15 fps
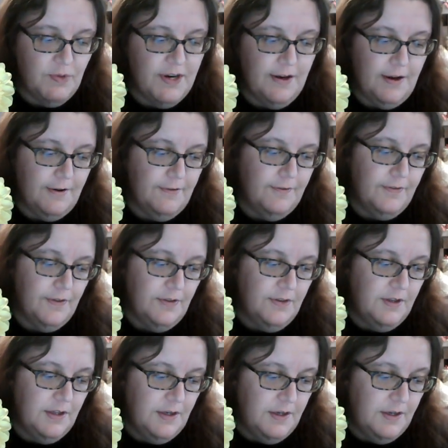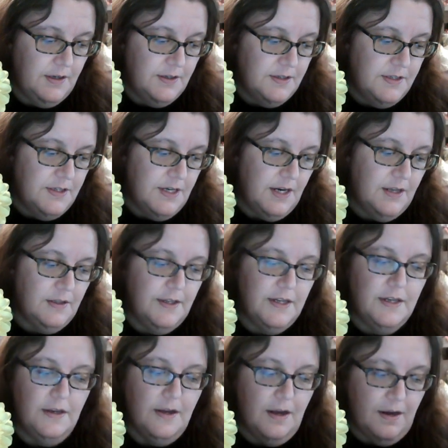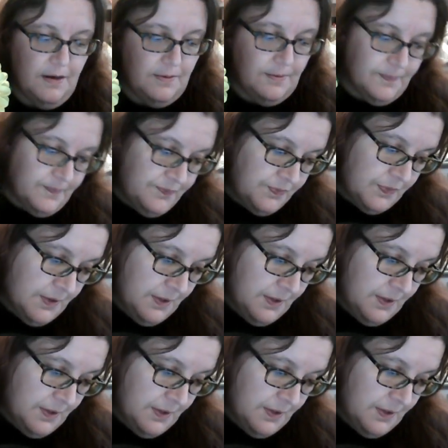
We have the daily, um,